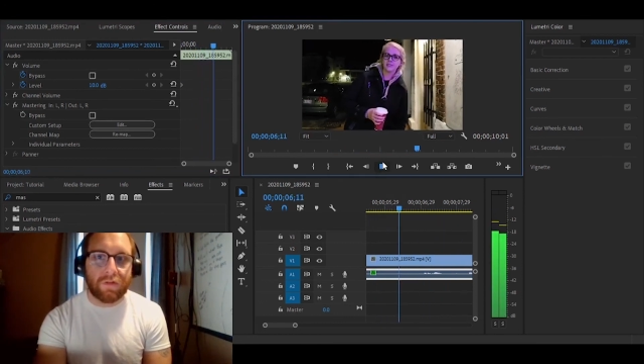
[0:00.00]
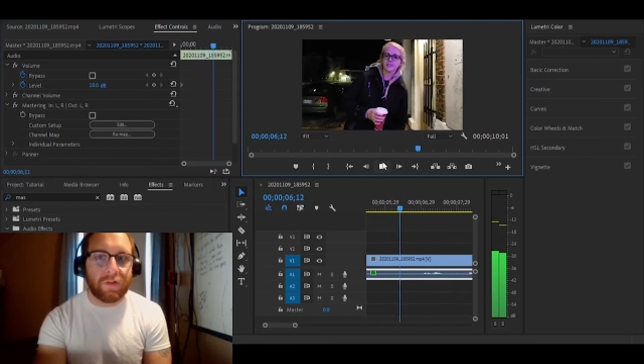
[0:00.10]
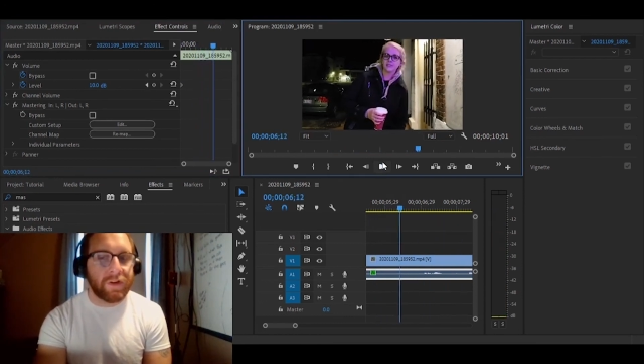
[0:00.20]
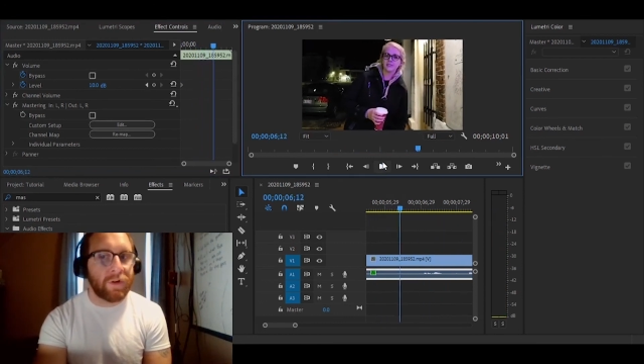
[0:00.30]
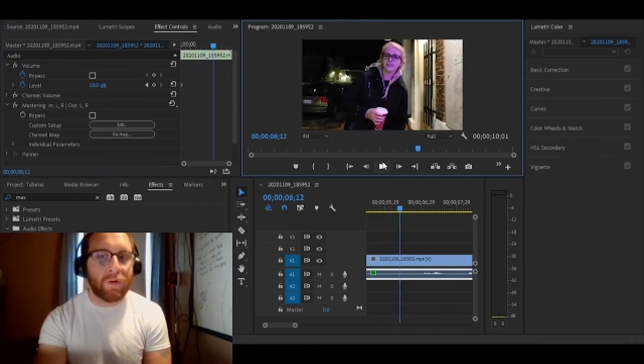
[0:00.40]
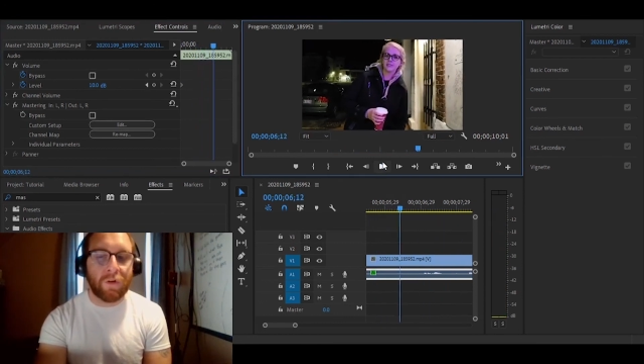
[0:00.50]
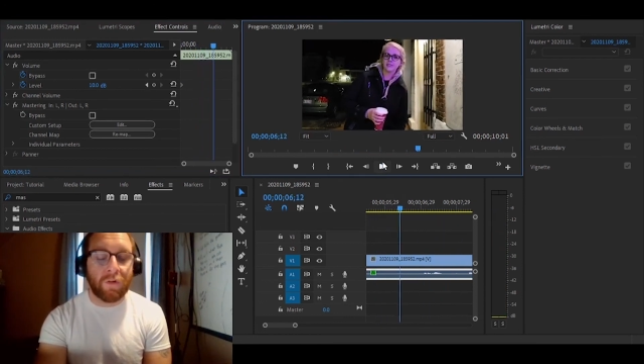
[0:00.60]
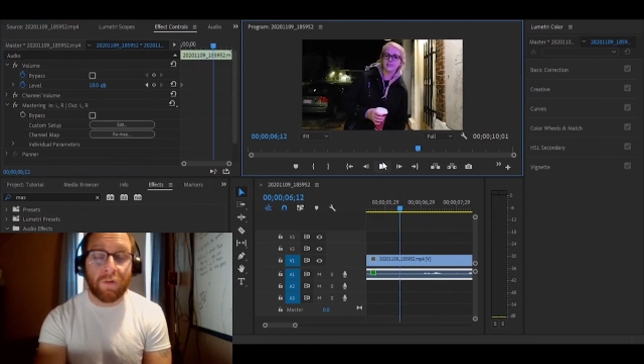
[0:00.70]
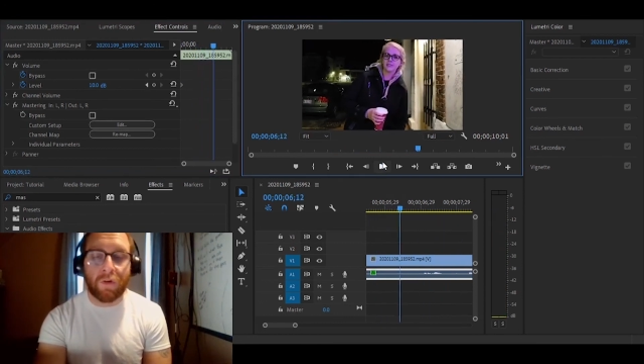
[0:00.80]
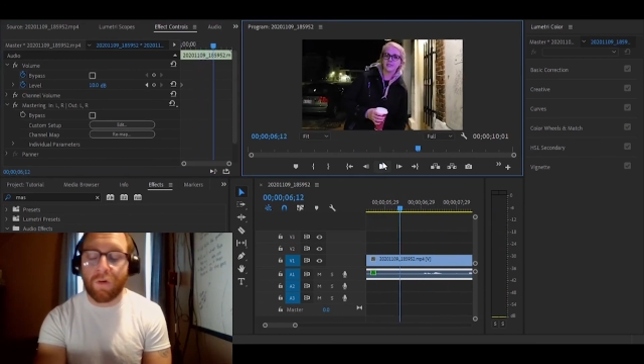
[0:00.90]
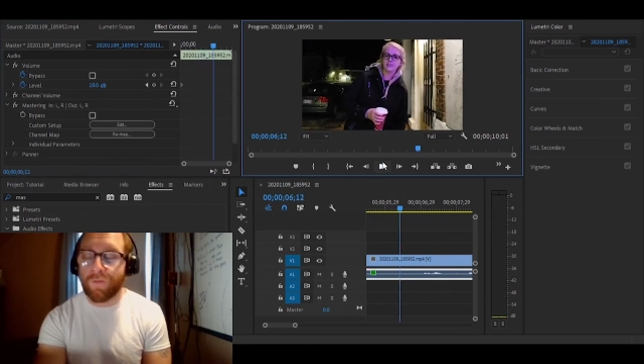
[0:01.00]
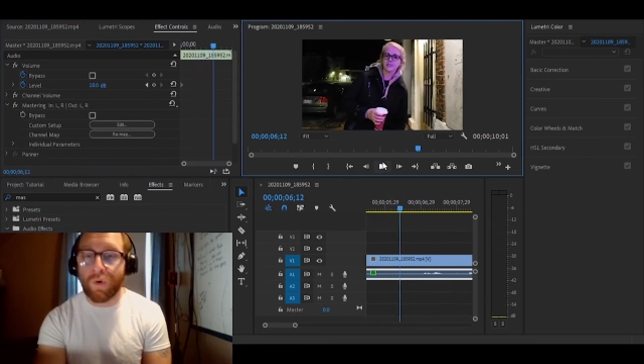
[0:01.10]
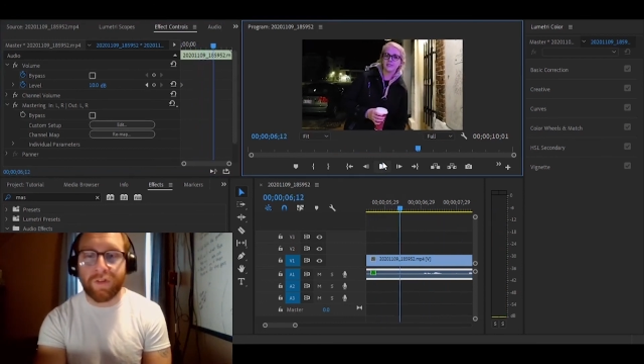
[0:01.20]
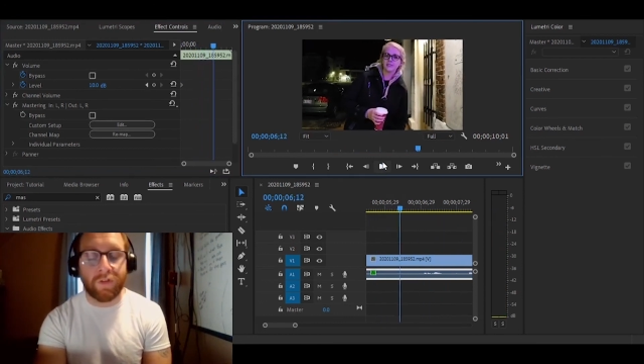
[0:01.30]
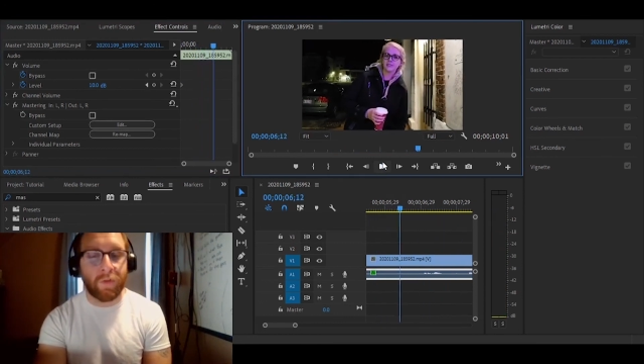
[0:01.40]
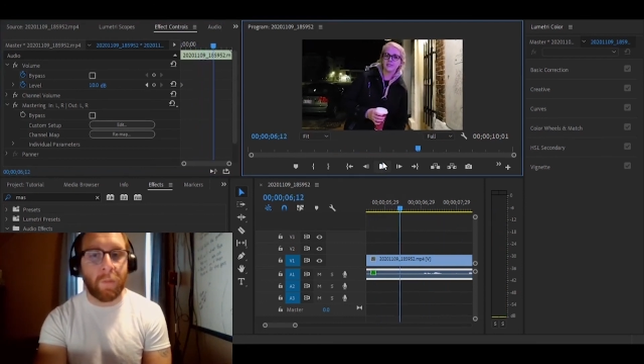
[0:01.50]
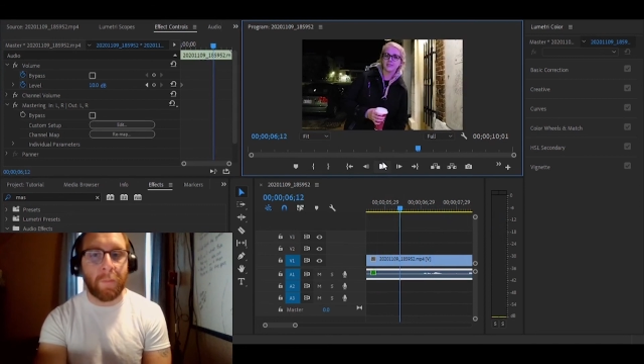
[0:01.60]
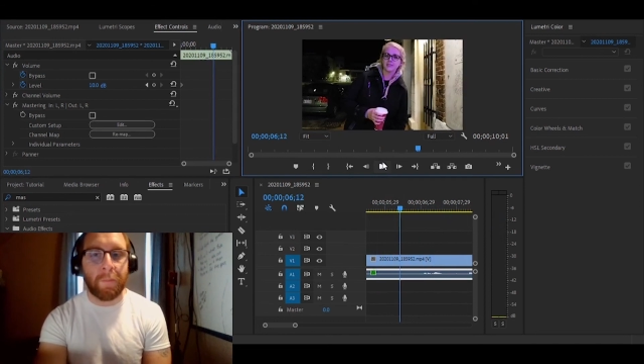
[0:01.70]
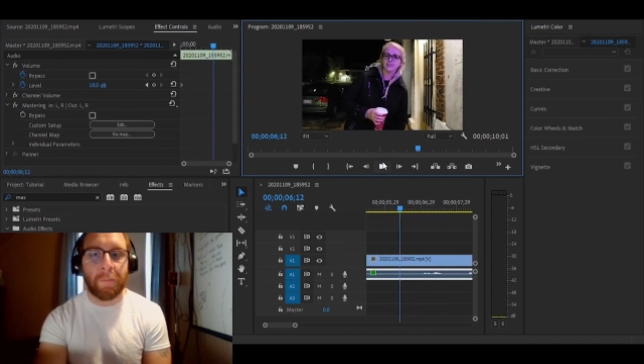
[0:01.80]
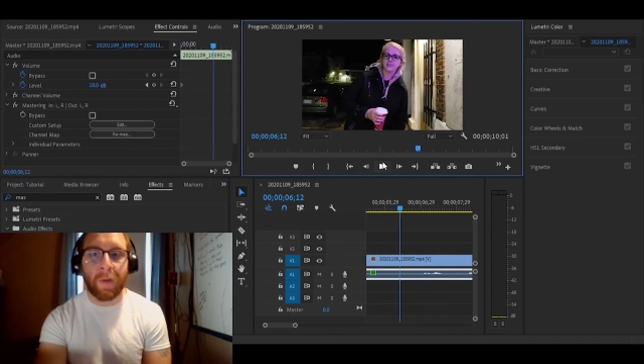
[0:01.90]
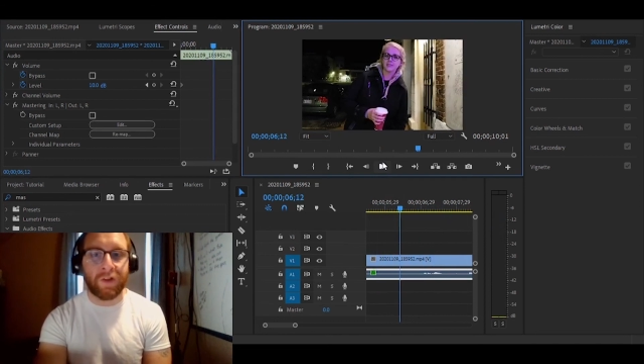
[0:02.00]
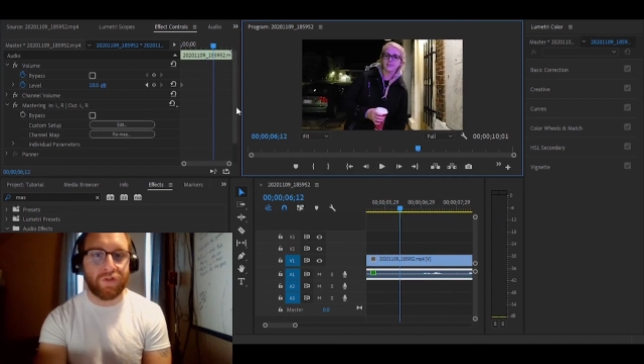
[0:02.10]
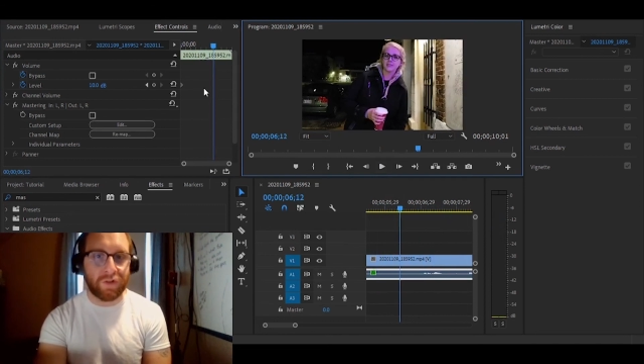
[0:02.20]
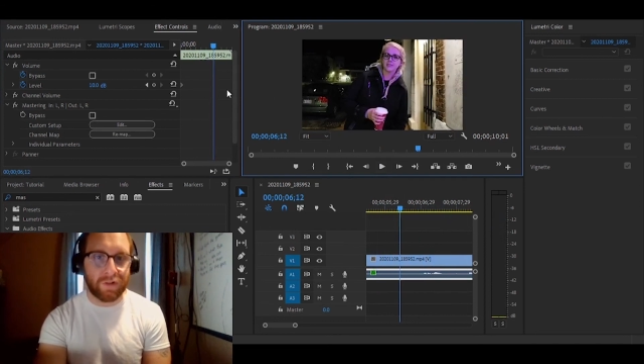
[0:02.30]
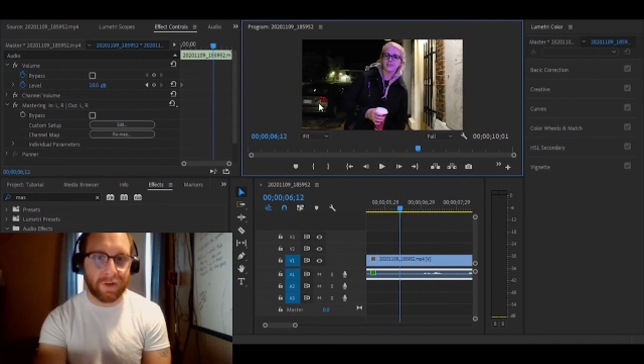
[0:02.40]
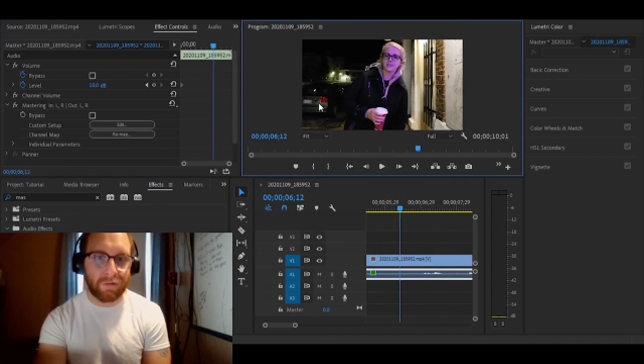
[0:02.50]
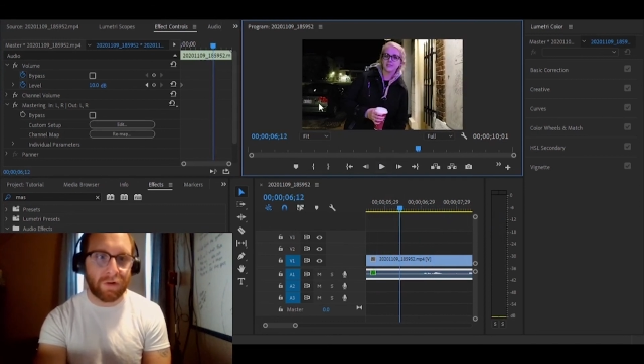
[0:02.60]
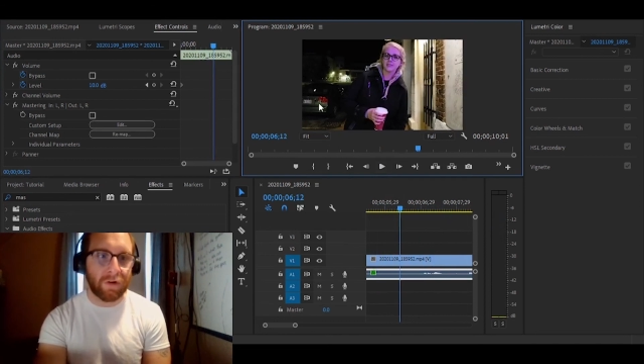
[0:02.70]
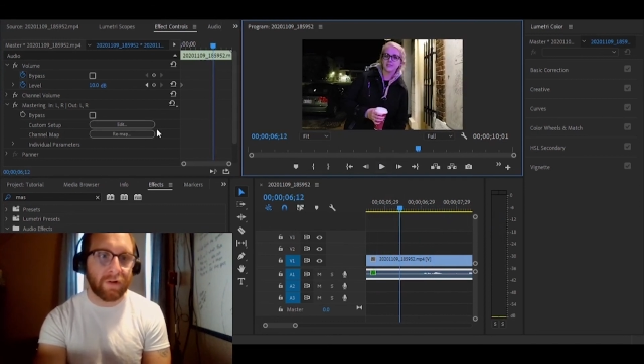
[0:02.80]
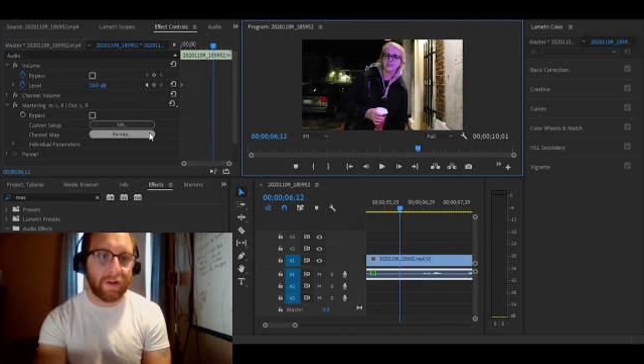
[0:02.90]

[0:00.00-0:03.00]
Her voice is much clearer,